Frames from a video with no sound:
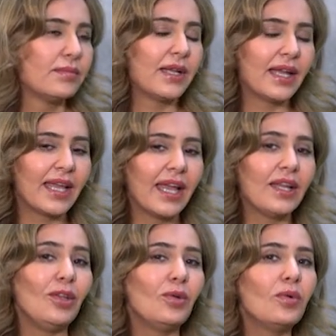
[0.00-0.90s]
But
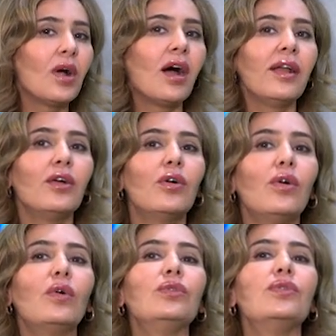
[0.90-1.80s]
again, you gotta
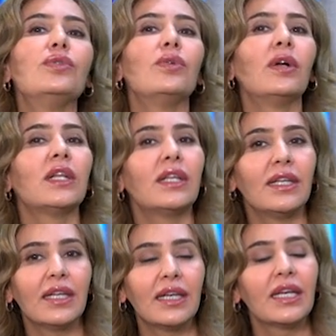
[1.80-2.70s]
go to a
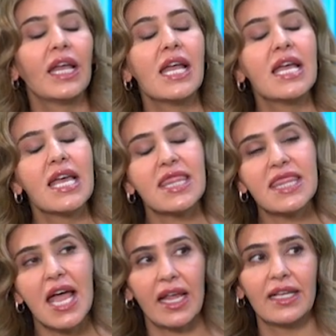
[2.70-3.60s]
clinic
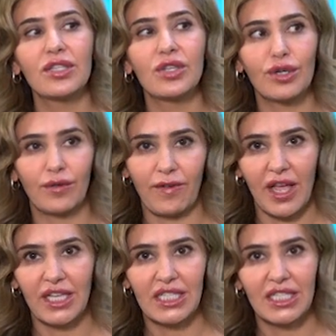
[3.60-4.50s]
that is
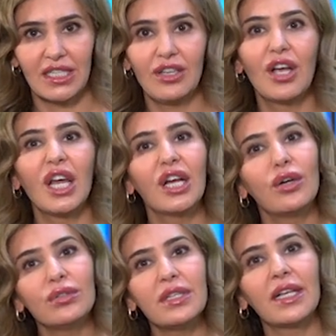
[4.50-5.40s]
certified. You gotta
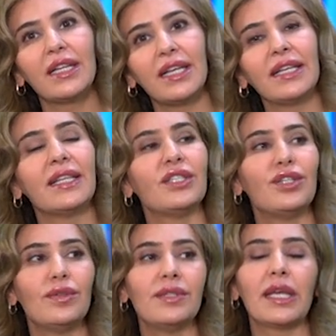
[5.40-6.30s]
go to a clinic that's
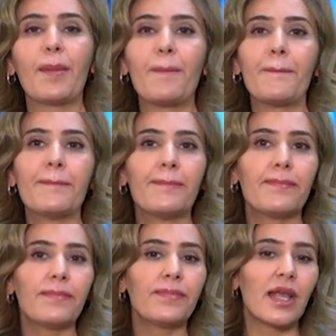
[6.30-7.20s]
using
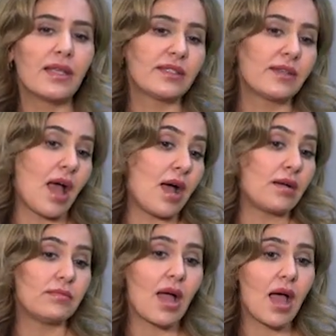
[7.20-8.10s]

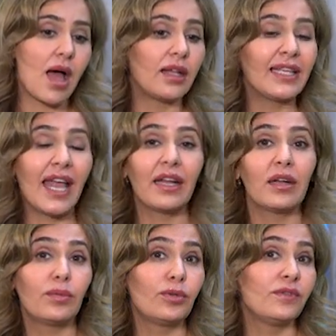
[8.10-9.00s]
a Health Canada
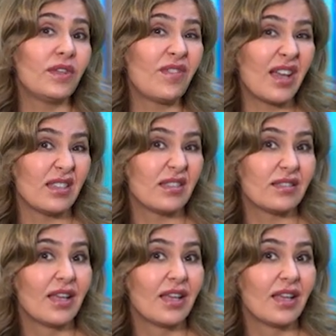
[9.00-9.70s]
approved device.